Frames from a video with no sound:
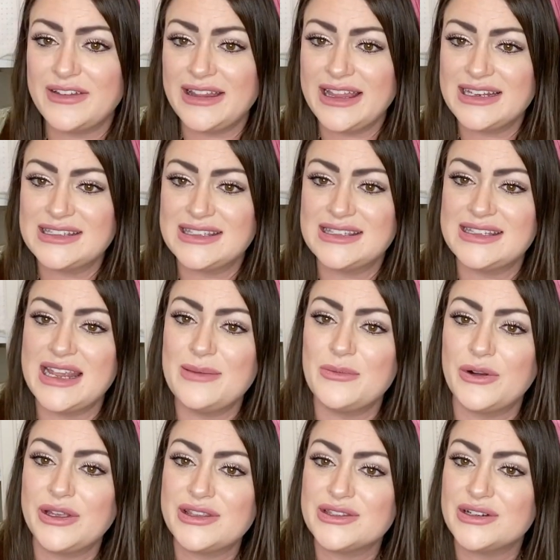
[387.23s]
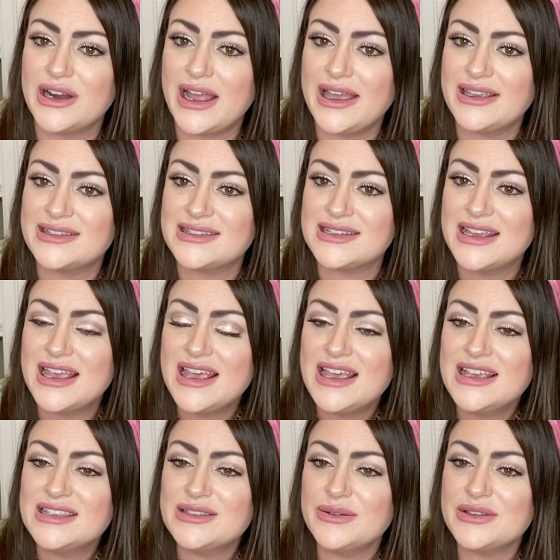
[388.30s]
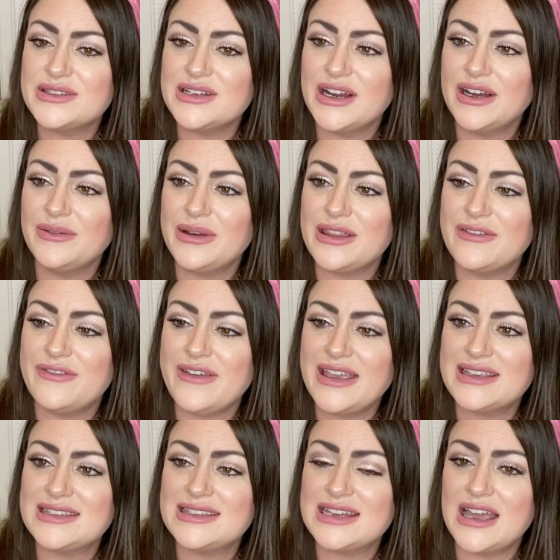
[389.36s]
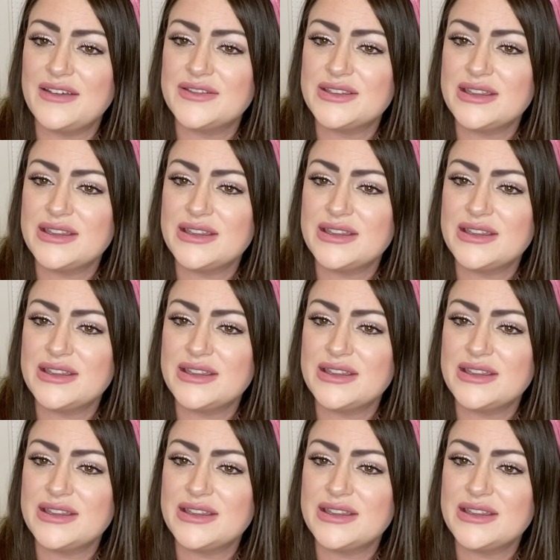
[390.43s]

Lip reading: I like to stay moisturized, so we'll start with face stuff.